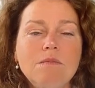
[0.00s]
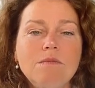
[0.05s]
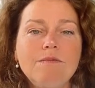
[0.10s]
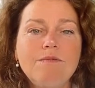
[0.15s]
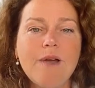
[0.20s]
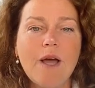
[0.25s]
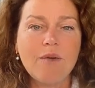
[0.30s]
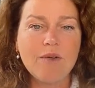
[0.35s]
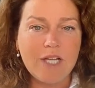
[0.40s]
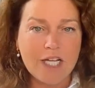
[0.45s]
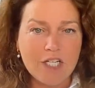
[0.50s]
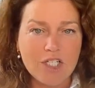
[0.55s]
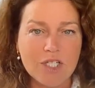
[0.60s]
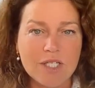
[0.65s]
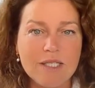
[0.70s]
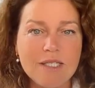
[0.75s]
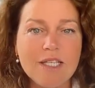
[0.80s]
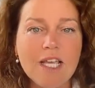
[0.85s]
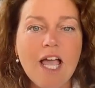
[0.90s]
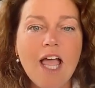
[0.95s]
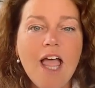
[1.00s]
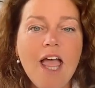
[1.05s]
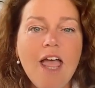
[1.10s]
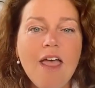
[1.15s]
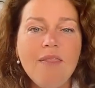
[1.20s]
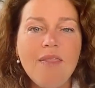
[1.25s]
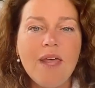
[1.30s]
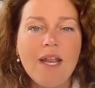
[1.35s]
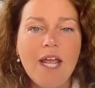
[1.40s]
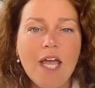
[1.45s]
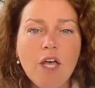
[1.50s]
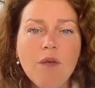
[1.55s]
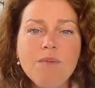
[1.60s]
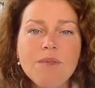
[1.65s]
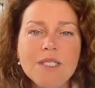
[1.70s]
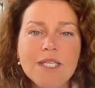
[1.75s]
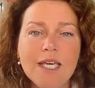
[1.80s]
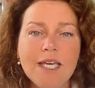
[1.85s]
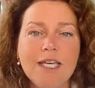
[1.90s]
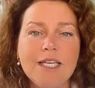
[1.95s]
foundations that
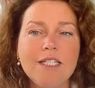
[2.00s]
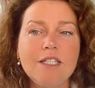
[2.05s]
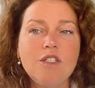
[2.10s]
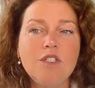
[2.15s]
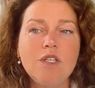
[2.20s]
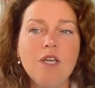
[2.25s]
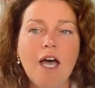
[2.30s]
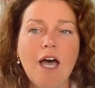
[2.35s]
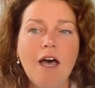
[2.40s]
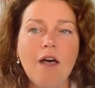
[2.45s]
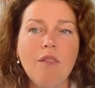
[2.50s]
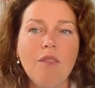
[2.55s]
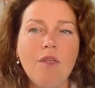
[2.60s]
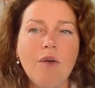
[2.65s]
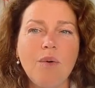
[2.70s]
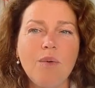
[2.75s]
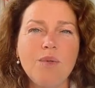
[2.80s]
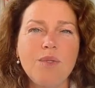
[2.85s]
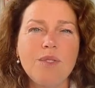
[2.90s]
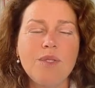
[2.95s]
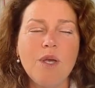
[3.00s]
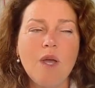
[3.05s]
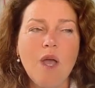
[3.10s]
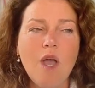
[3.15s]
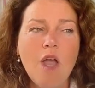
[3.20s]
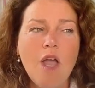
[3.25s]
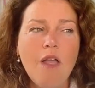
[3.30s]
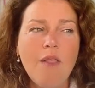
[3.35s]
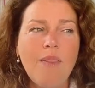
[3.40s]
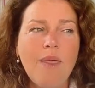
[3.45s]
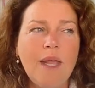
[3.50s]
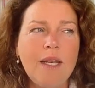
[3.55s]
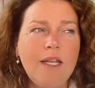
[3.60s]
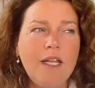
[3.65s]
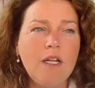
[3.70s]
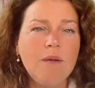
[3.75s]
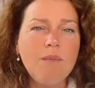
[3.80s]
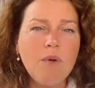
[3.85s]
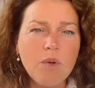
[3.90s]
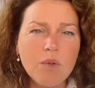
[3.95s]
helps kids, those that
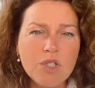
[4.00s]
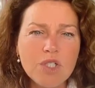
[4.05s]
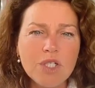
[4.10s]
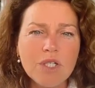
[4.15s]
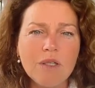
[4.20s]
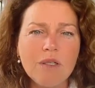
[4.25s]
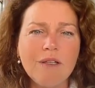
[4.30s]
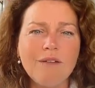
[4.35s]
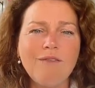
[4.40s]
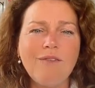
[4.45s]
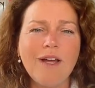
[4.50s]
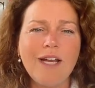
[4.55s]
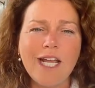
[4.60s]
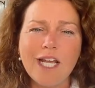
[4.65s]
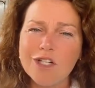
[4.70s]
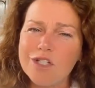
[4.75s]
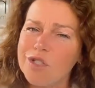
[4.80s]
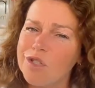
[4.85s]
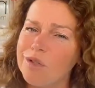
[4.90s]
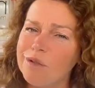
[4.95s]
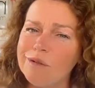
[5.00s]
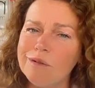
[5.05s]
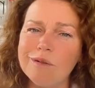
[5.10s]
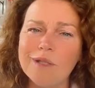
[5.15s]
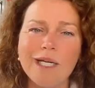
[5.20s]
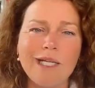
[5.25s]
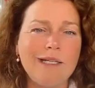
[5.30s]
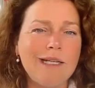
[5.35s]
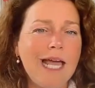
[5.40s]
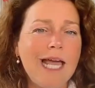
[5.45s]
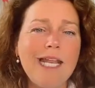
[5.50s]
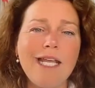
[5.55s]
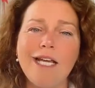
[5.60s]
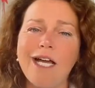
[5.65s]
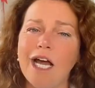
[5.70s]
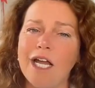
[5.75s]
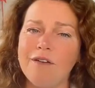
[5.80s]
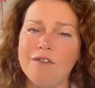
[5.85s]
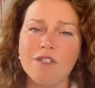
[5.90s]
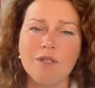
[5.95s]
need emotional and financial and any
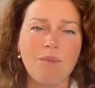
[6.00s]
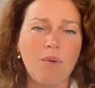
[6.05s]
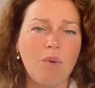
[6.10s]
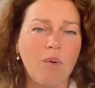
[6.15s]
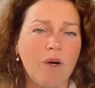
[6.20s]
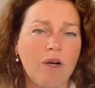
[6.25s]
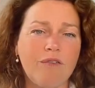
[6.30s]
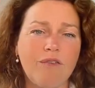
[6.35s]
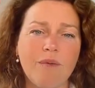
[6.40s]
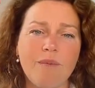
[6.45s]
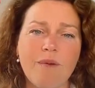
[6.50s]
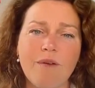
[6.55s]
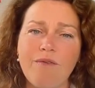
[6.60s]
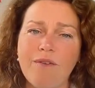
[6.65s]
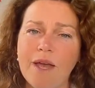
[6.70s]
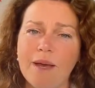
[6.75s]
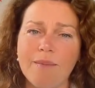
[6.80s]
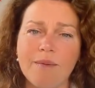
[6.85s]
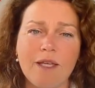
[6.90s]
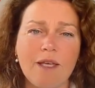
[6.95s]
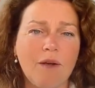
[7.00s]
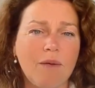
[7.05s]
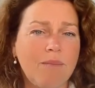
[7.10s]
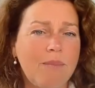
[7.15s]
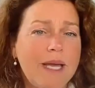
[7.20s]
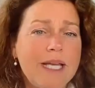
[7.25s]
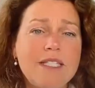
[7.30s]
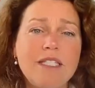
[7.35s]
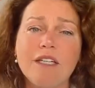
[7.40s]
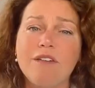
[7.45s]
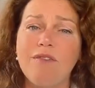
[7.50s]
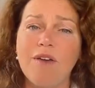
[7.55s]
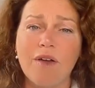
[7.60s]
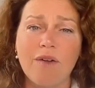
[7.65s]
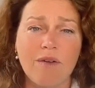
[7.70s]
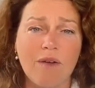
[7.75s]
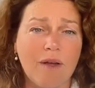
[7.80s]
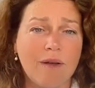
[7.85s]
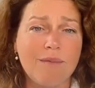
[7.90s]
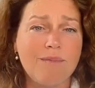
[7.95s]
kind of support from a family or basic
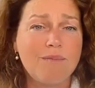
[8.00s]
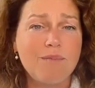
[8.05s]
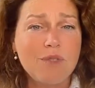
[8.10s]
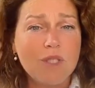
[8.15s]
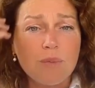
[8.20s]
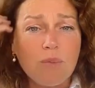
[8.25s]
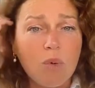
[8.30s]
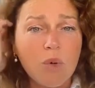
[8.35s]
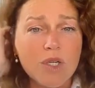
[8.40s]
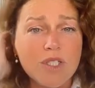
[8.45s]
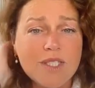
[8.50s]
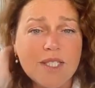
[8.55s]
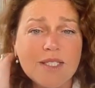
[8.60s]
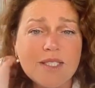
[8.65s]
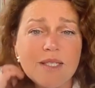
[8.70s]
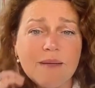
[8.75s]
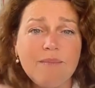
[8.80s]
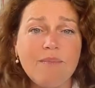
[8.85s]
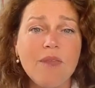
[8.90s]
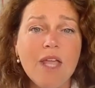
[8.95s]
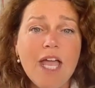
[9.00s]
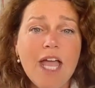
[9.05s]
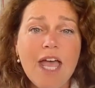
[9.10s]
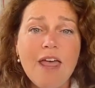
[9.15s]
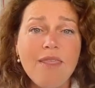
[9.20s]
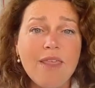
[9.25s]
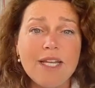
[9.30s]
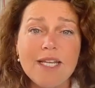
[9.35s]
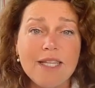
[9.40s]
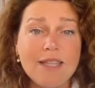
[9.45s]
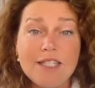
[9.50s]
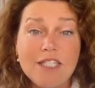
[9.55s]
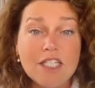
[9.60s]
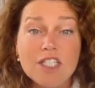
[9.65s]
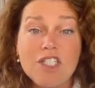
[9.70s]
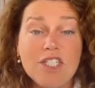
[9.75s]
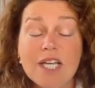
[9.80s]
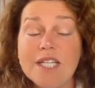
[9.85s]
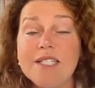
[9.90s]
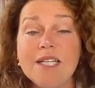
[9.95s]
support system that
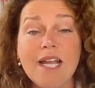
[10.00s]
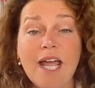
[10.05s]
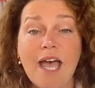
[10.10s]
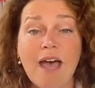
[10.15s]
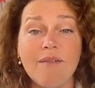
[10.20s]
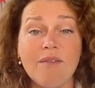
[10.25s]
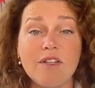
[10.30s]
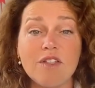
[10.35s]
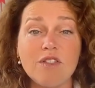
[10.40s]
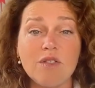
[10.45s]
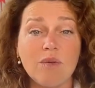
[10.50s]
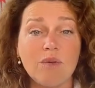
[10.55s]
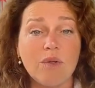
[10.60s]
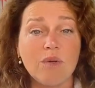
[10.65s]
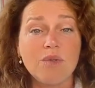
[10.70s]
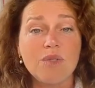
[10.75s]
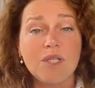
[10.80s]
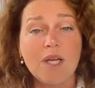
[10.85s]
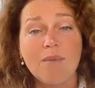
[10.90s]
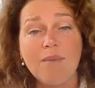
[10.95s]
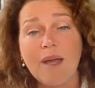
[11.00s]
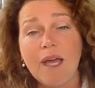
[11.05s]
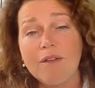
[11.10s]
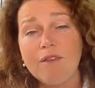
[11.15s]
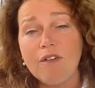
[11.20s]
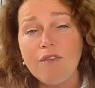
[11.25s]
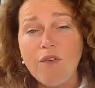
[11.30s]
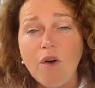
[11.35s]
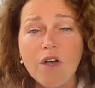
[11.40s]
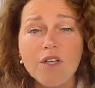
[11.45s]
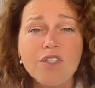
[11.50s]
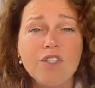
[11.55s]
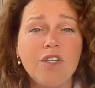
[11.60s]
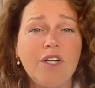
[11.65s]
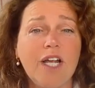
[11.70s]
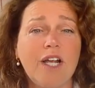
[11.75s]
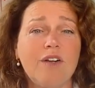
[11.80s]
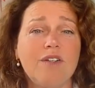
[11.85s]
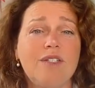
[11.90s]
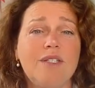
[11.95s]
just doesn't have it. So those coming out of a foster
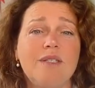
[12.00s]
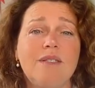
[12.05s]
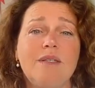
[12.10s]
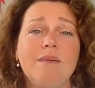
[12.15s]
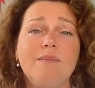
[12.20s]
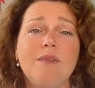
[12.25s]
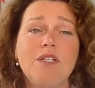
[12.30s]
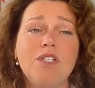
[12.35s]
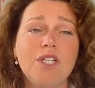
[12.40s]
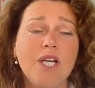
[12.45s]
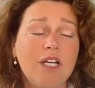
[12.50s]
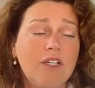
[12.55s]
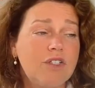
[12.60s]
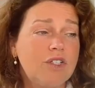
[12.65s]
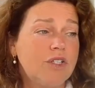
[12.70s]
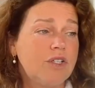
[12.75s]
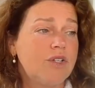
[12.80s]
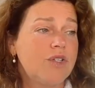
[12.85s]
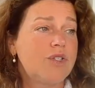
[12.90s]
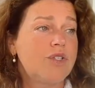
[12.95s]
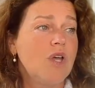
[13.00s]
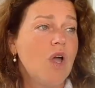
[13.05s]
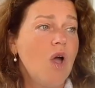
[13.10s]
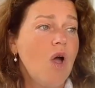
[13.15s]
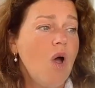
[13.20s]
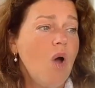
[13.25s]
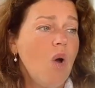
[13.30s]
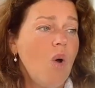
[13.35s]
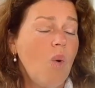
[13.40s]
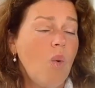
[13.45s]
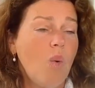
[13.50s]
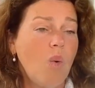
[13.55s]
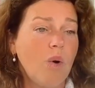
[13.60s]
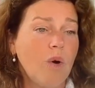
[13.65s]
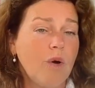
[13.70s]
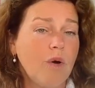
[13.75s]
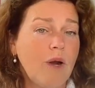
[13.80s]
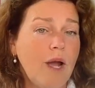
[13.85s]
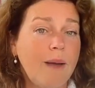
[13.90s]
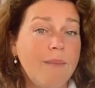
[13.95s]
care system, the shelters,
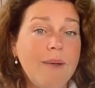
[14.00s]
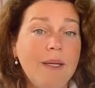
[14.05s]
or